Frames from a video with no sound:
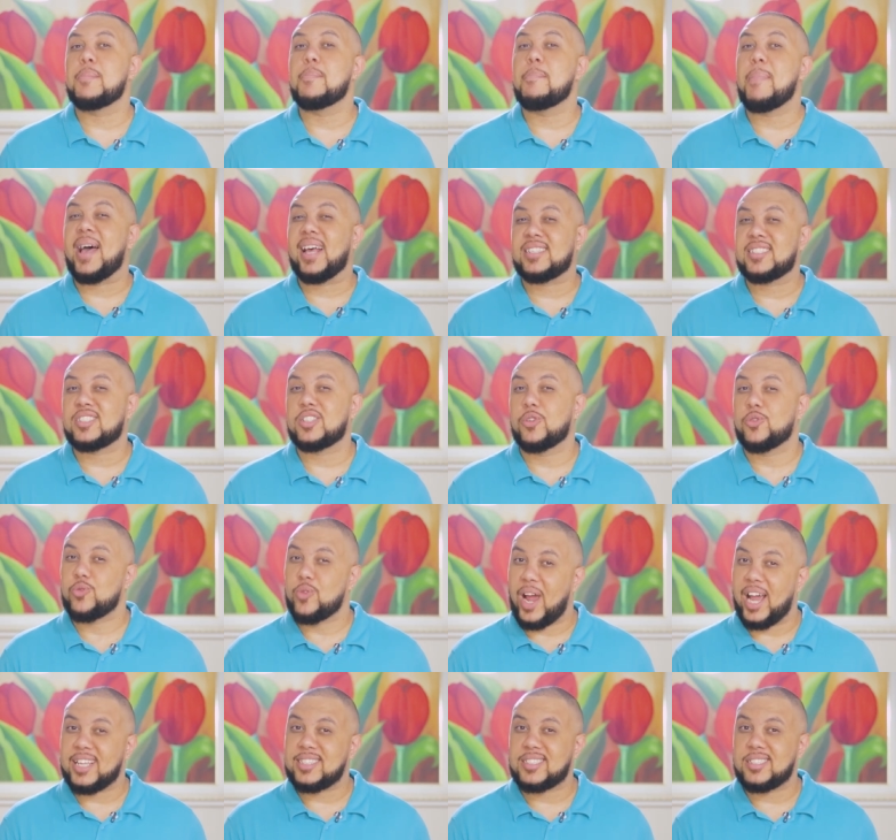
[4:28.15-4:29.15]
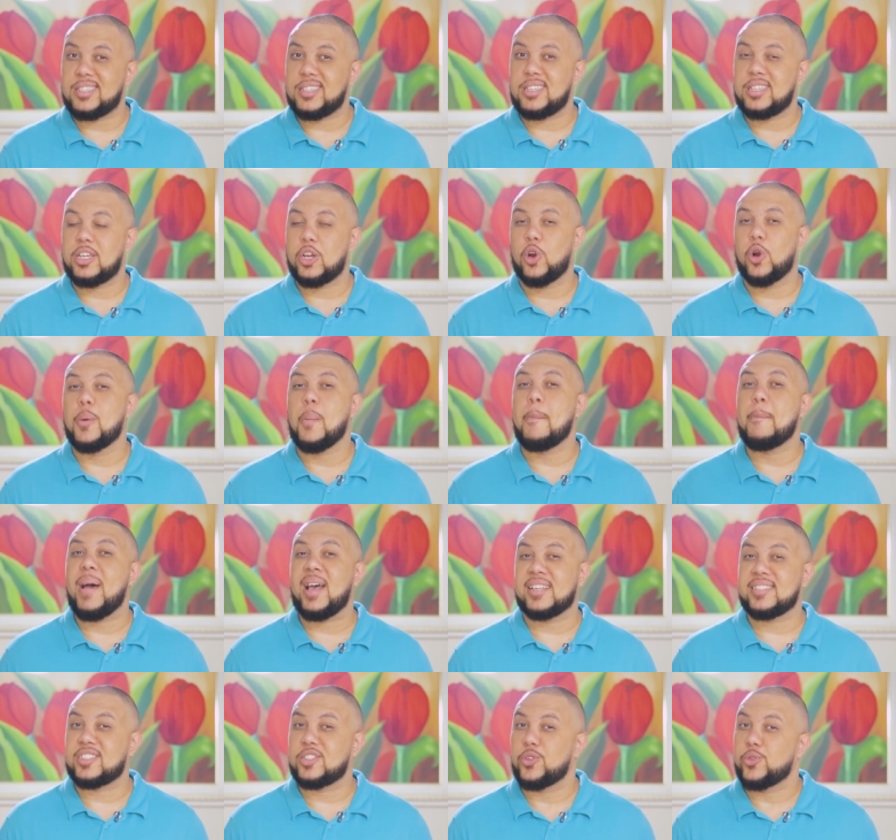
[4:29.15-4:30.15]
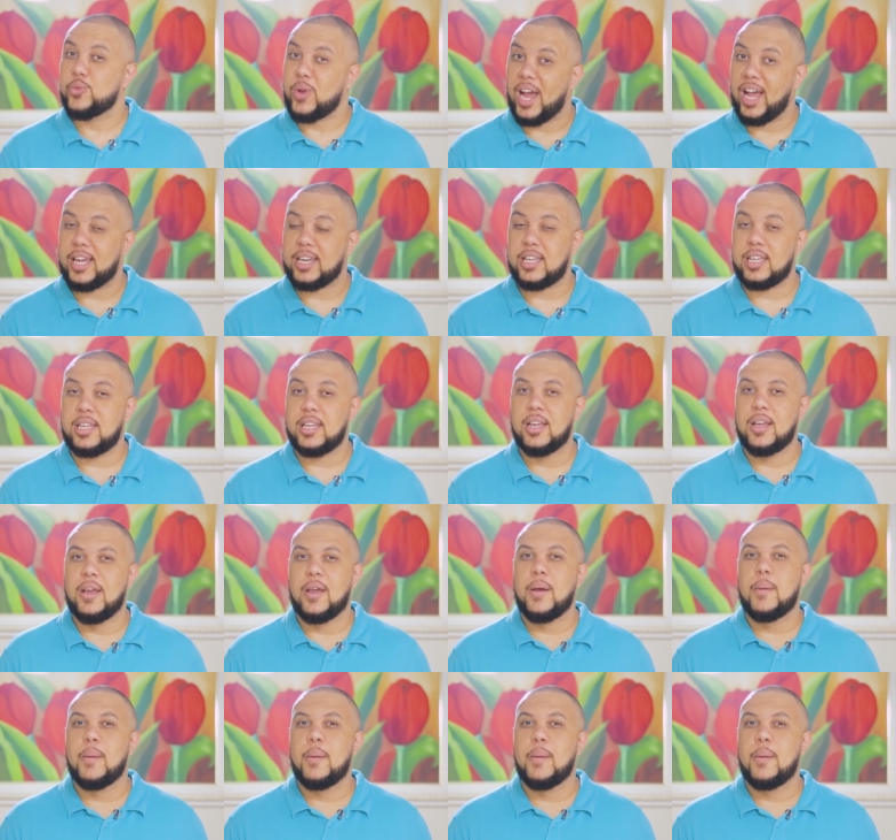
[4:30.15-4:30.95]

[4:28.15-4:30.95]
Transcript: Maserati or Maserati,